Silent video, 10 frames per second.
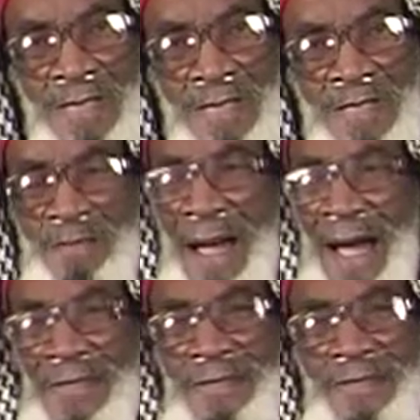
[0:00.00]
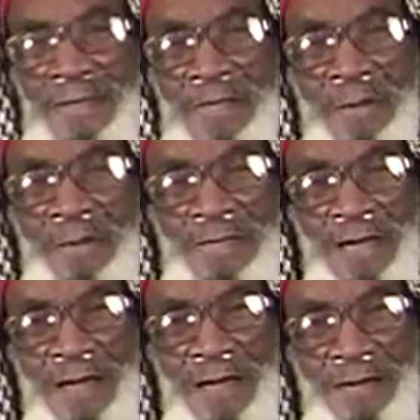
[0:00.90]
Smiling and
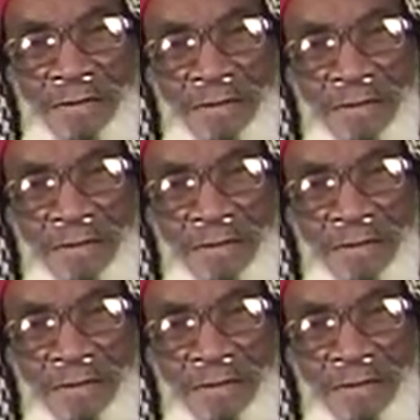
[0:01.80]
everything else.